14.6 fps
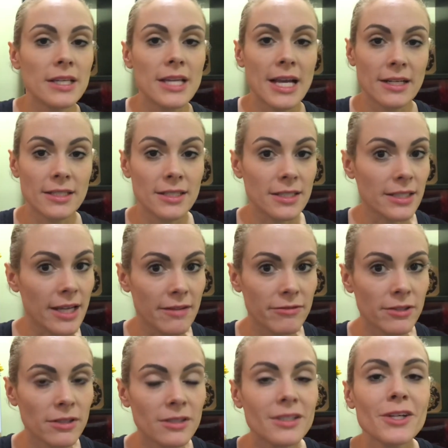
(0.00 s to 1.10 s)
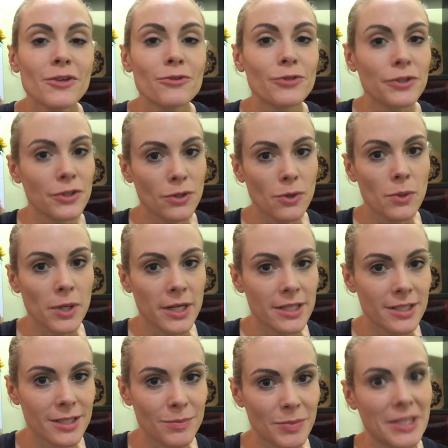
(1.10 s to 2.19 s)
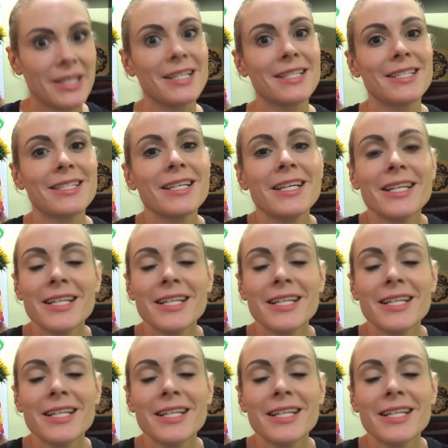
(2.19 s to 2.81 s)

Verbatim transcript: next level for the chorus because